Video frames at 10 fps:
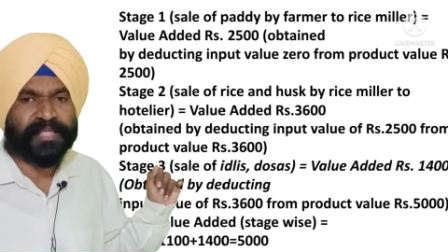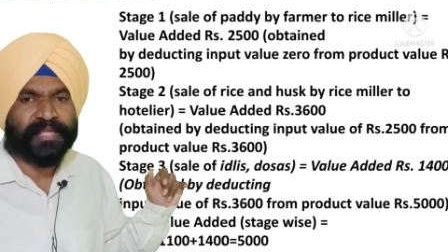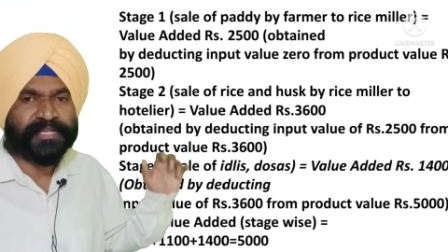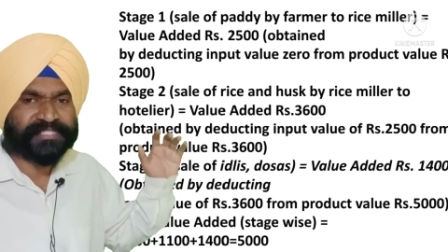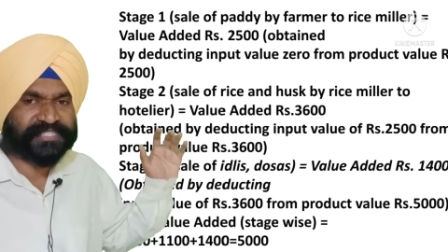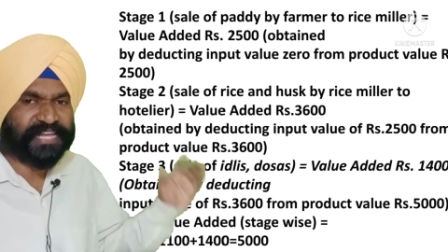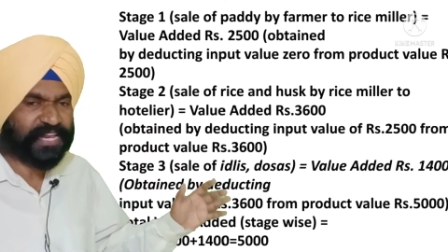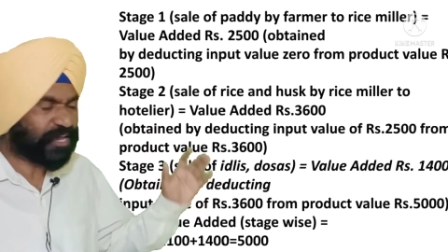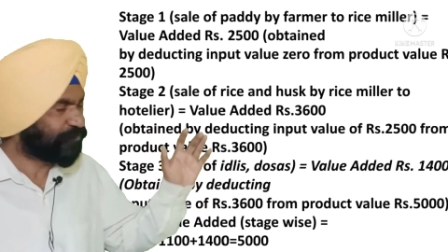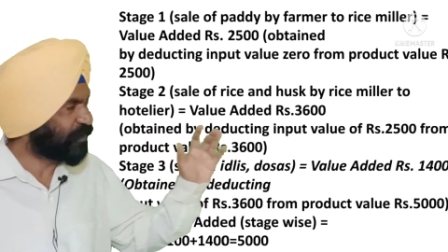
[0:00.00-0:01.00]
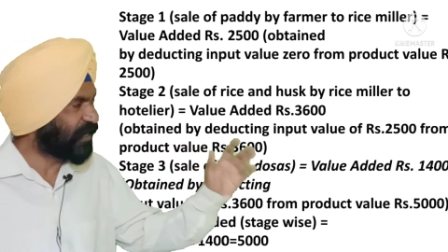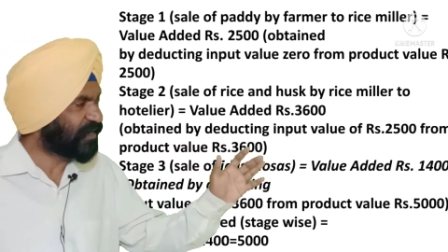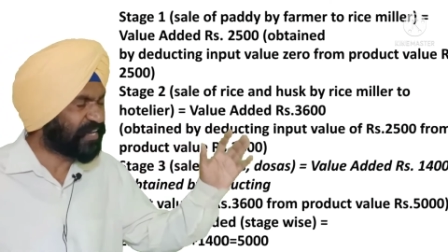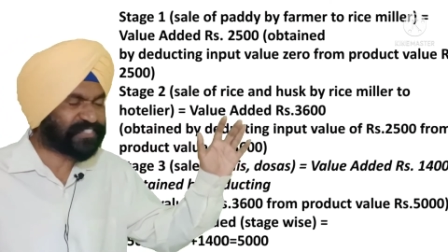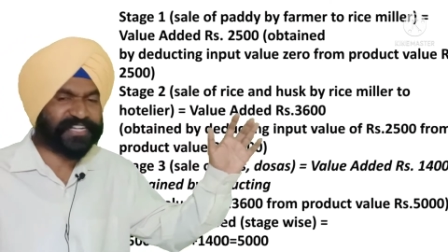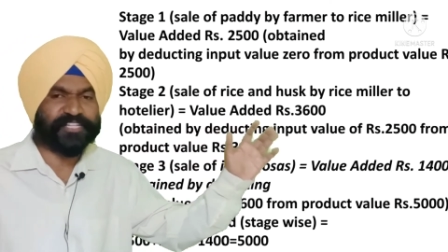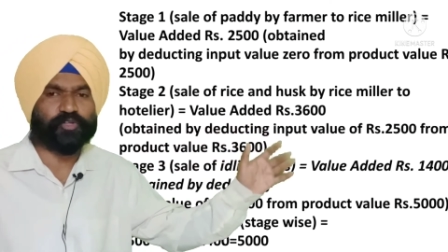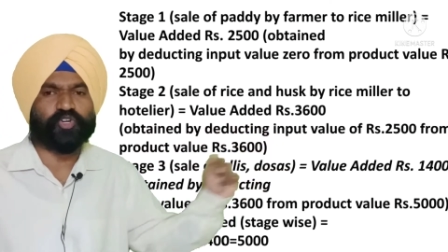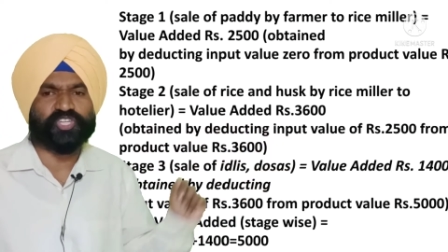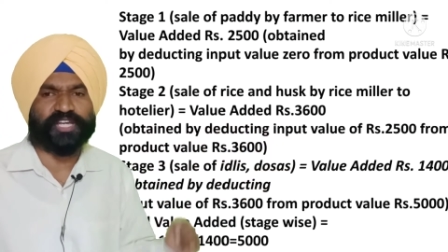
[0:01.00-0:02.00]
sale of idlis and
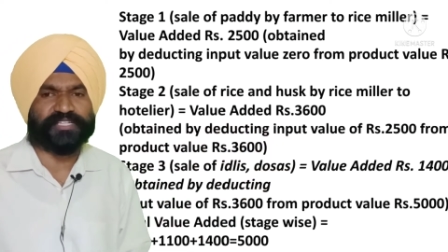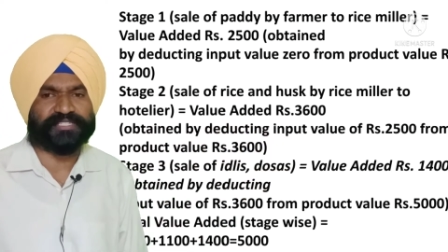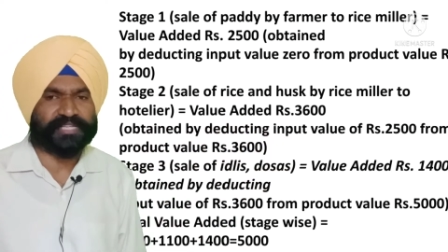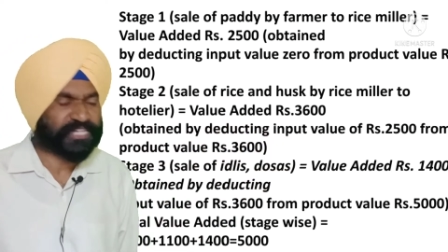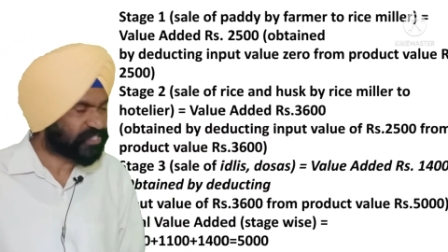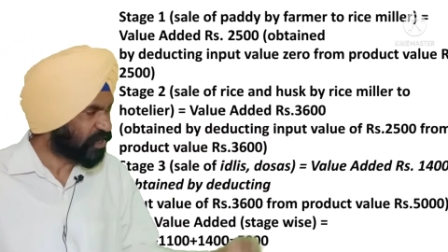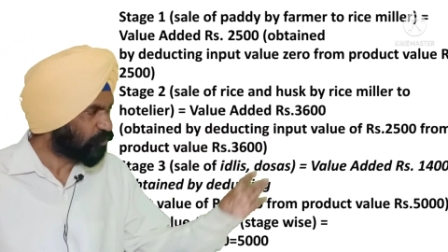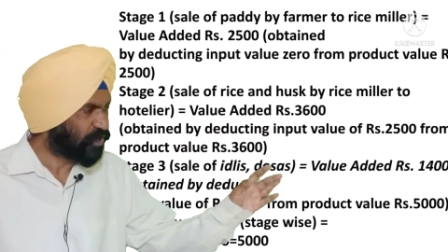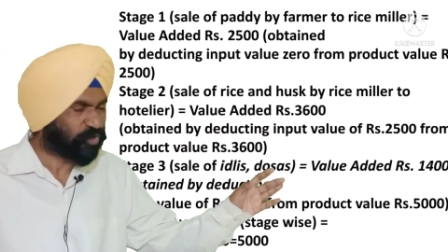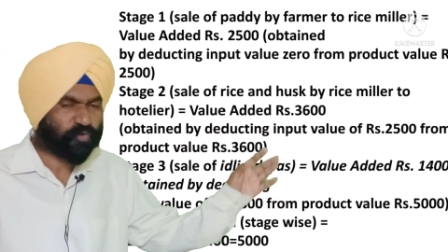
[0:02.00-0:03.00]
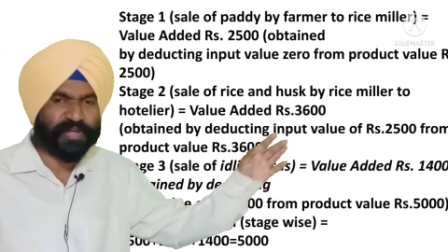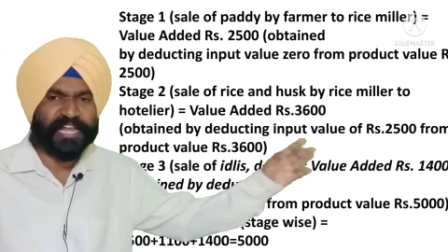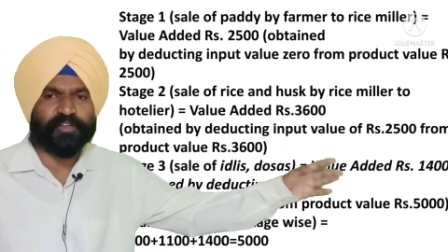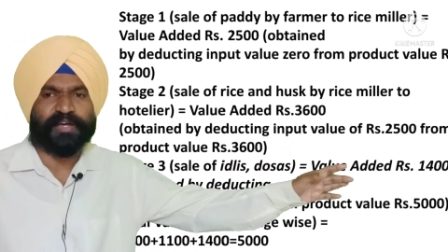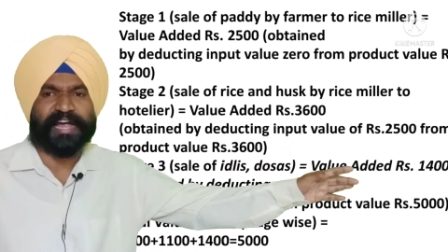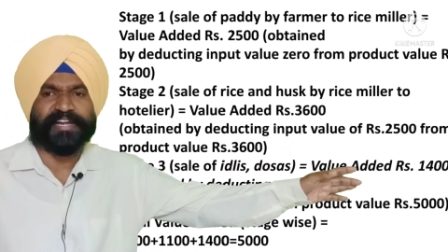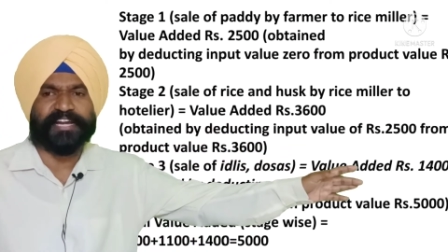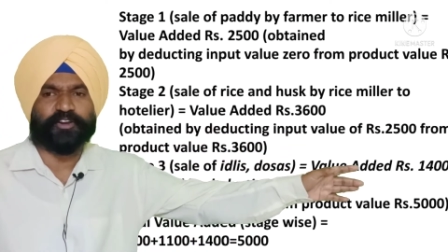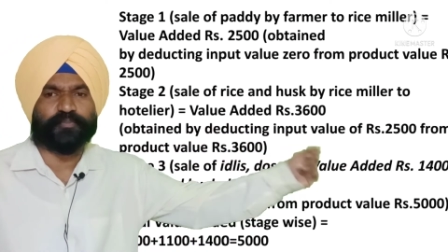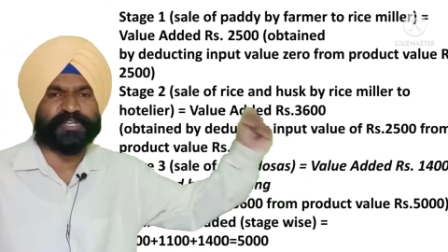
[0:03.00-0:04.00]
doshas is equal to value added
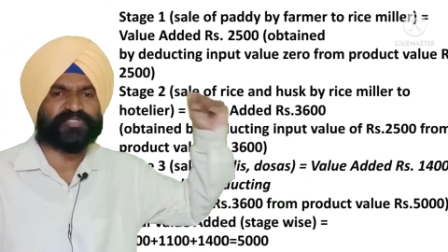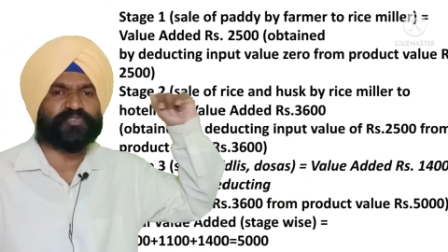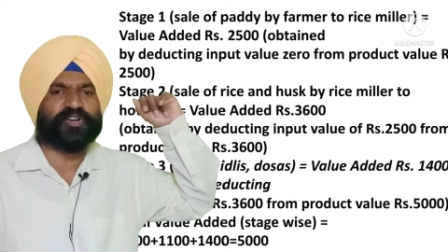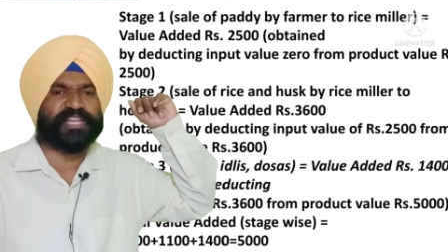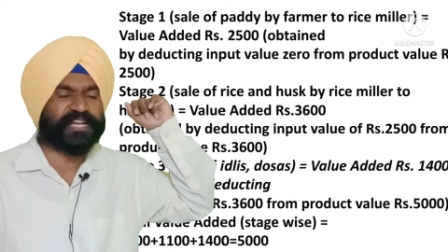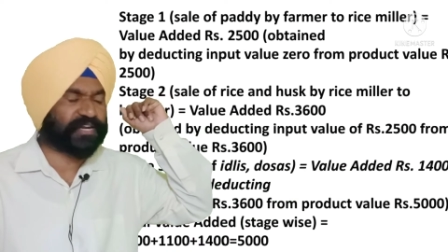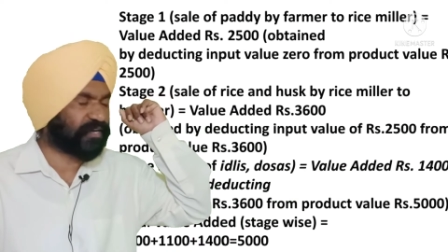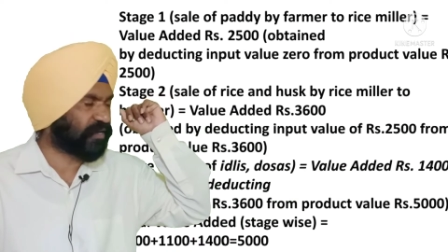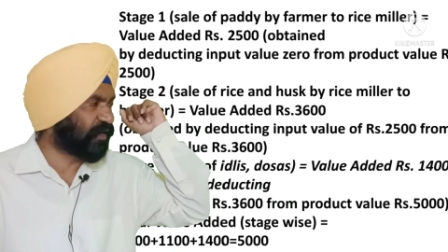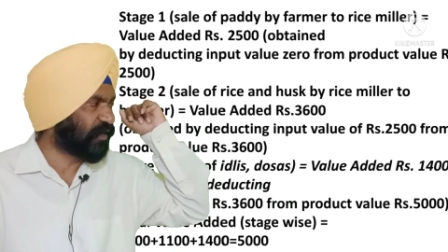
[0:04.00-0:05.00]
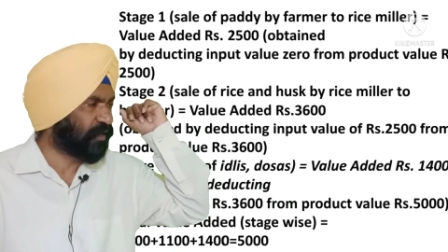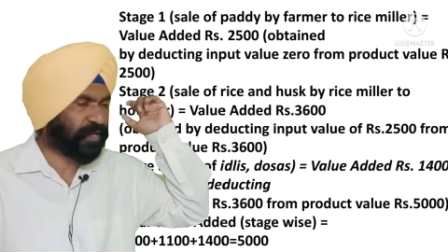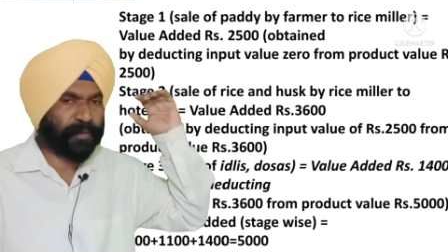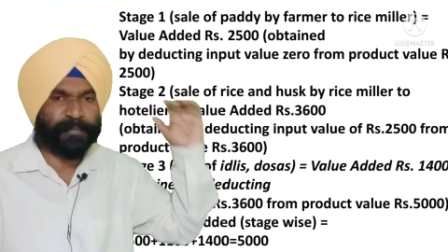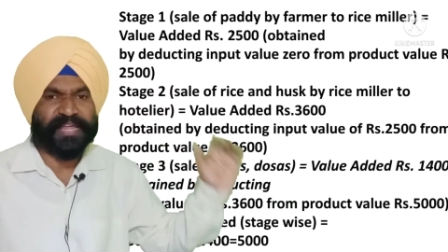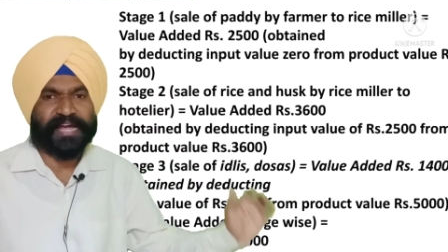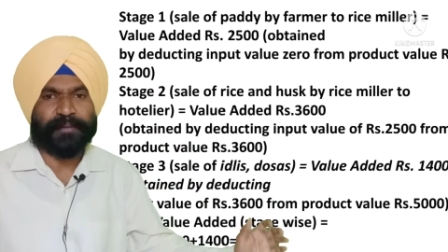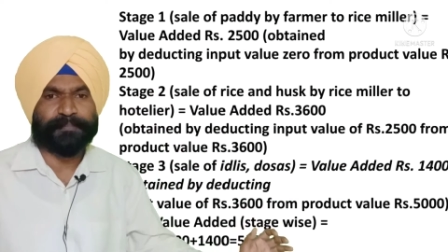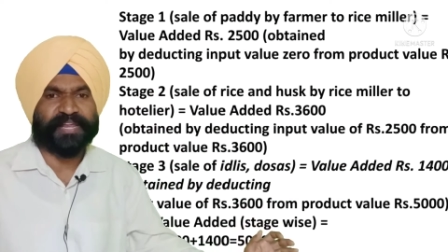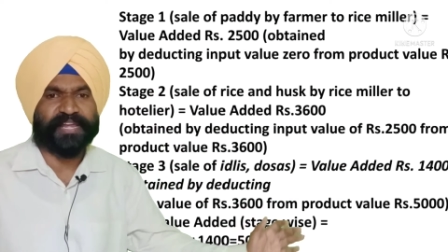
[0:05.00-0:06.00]
rupees 1,400 by
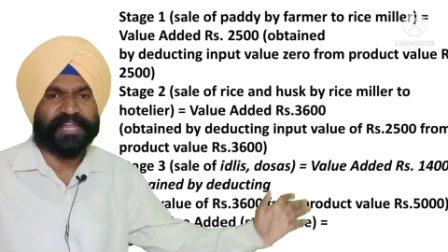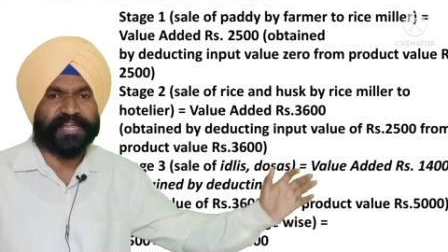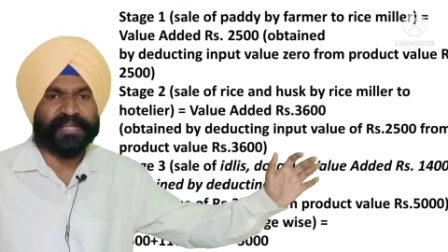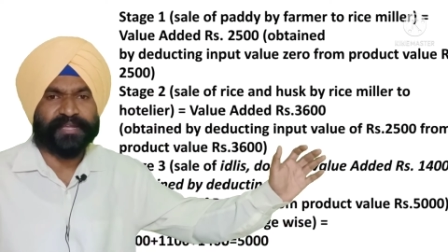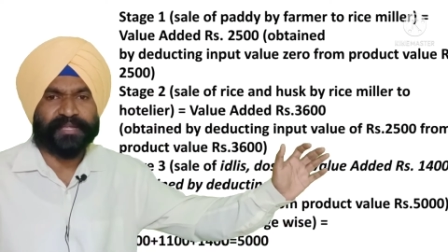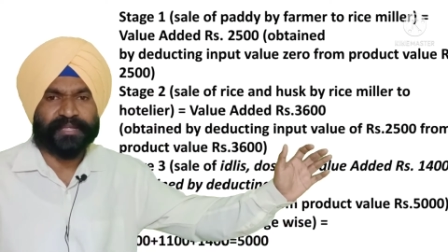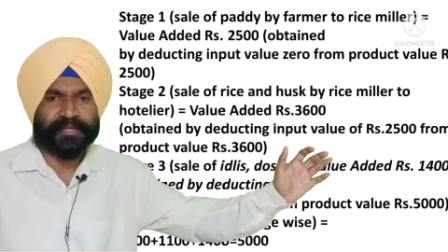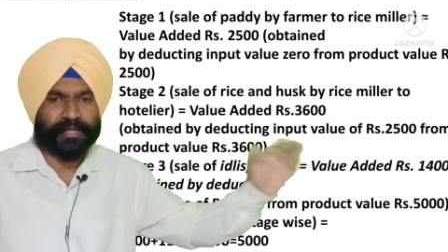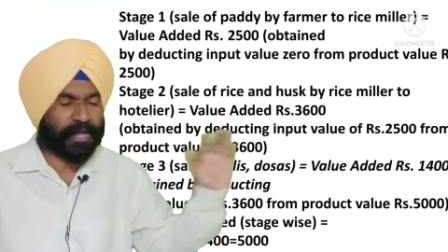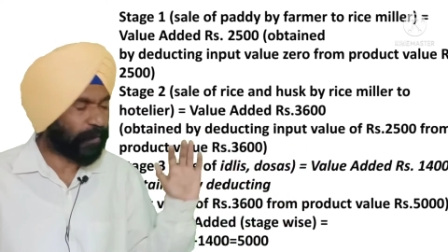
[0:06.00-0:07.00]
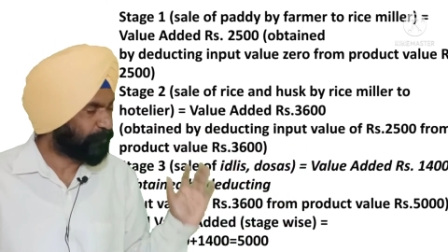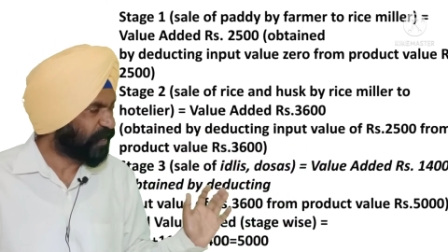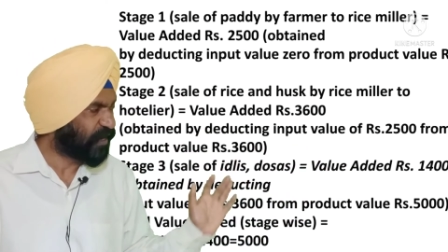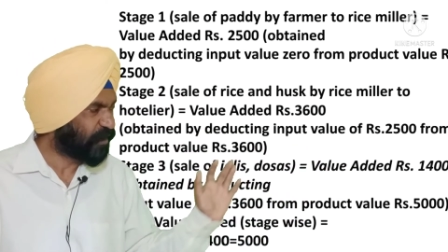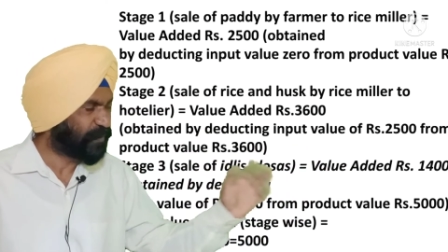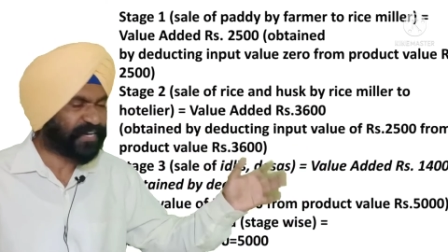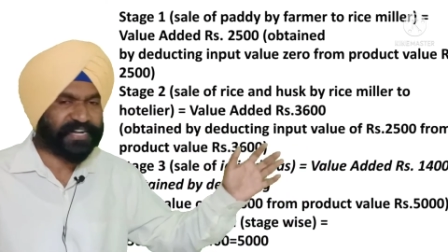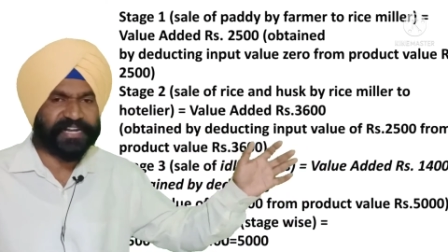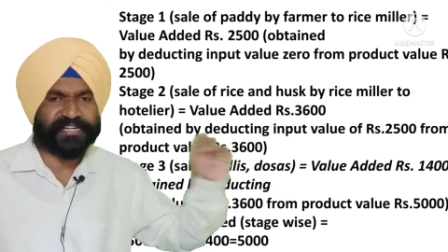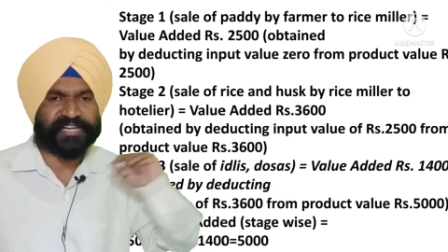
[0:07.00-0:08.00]
obtained by
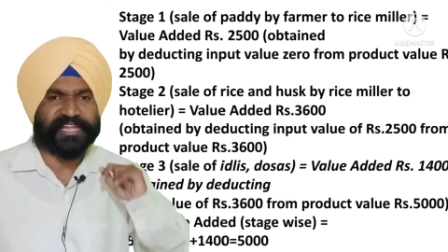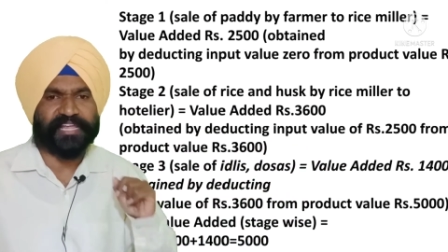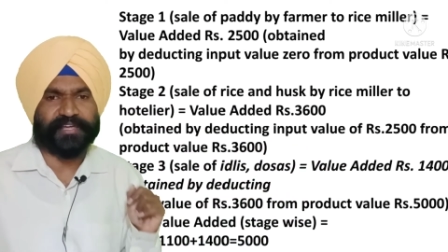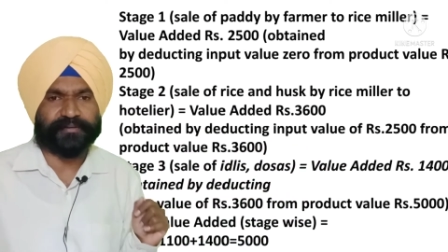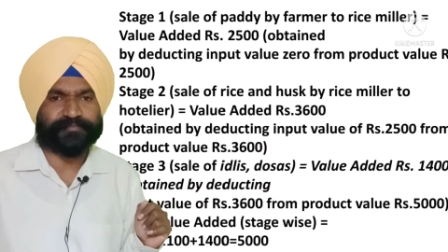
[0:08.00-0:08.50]
deducting here.